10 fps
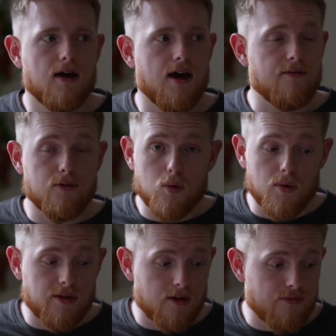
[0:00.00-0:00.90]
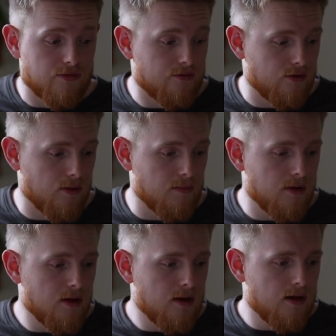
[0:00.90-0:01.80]
I've always suffered
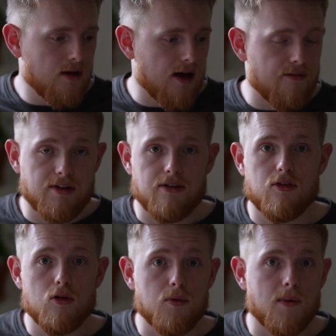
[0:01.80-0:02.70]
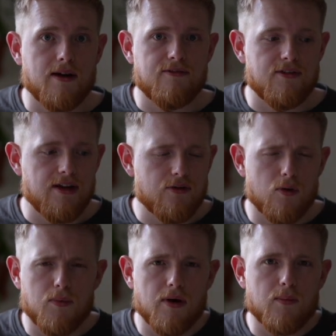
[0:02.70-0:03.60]
from having super wide feet
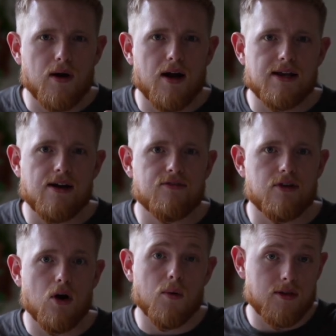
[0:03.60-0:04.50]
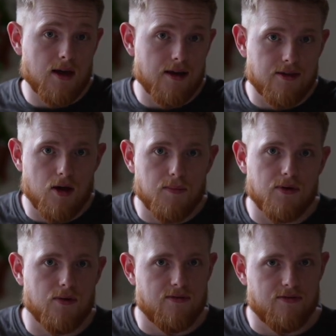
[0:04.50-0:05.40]
to a point where I'd have to go a size up
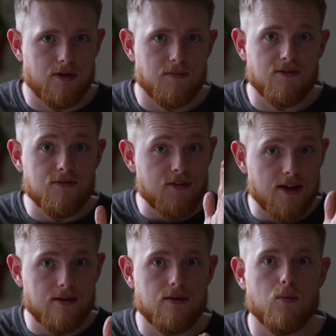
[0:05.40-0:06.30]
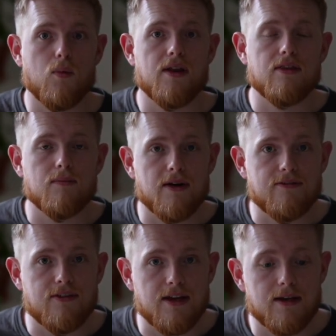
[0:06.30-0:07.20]
in order for them to fit the width of my
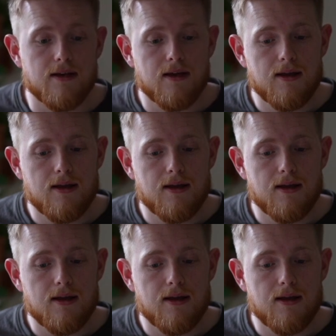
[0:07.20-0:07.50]
feet.